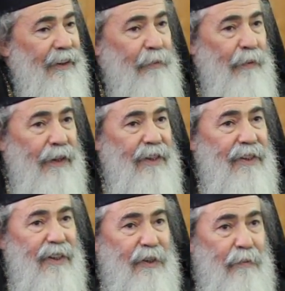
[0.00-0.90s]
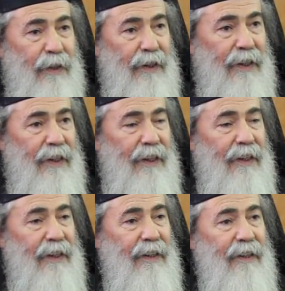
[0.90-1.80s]
this place has been
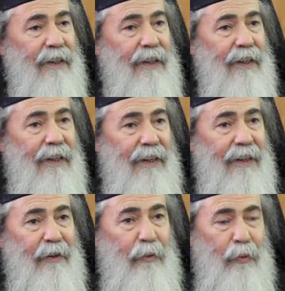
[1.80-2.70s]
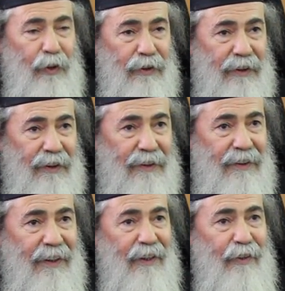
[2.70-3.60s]
uh, uh, watered
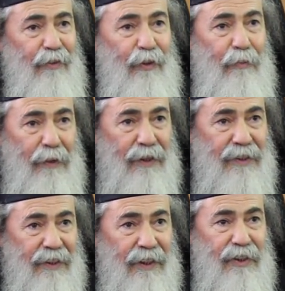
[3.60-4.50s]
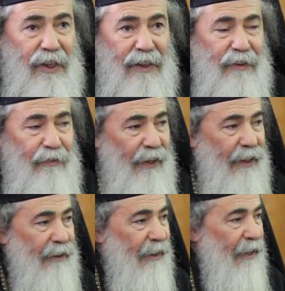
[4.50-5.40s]
and therefore blessed and
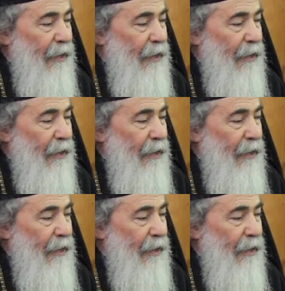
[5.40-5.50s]
sanctified